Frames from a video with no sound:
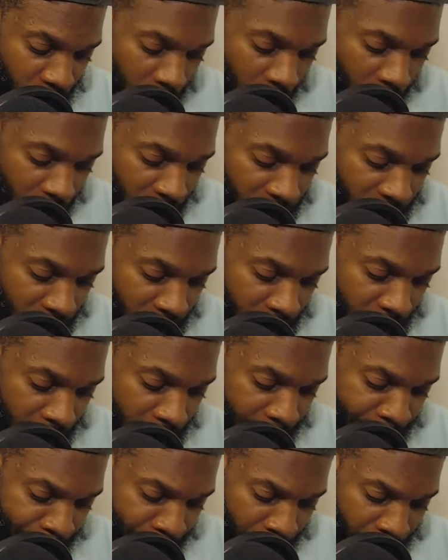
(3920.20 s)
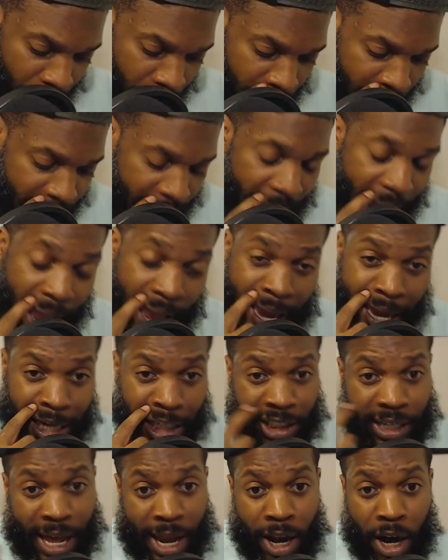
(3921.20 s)
Carson,
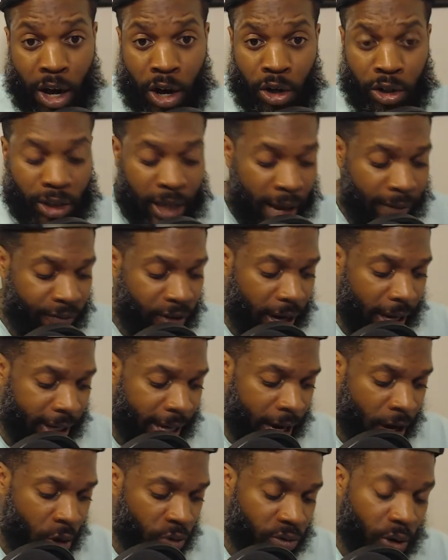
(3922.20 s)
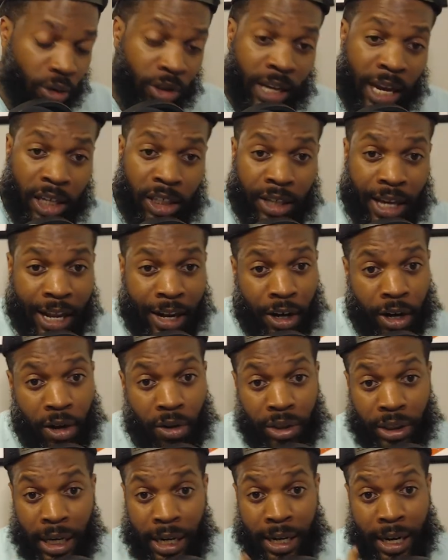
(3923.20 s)
and Jalen Hurts. I feel like they're going to rotate Jalen
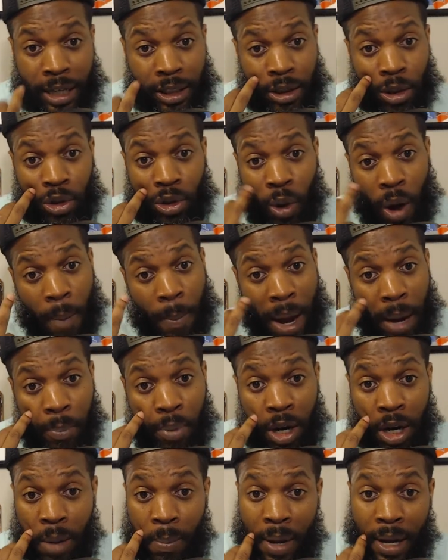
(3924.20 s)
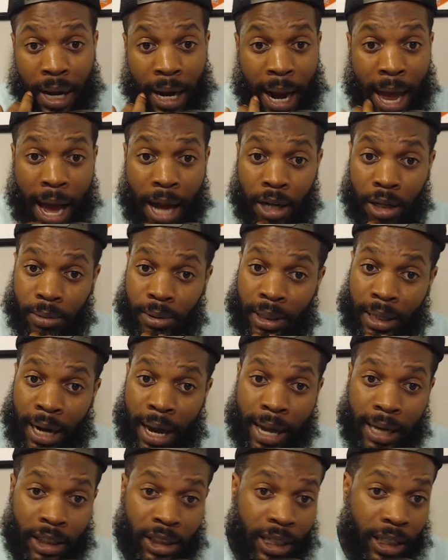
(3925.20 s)
Hurts in there too, so I might put him in the lineup
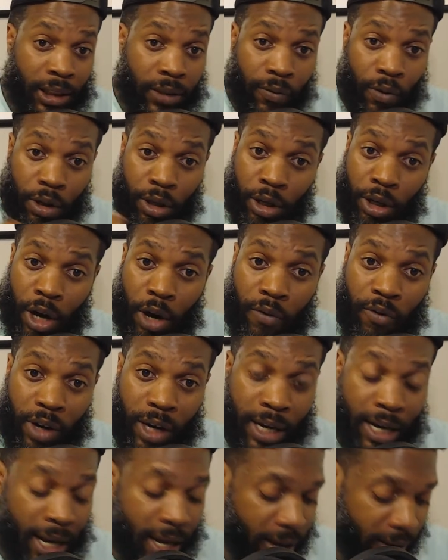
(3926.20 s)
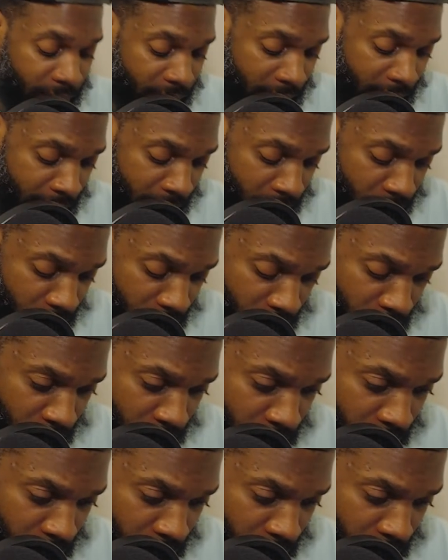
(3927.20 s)
tonight just for the, you know, for the DFS.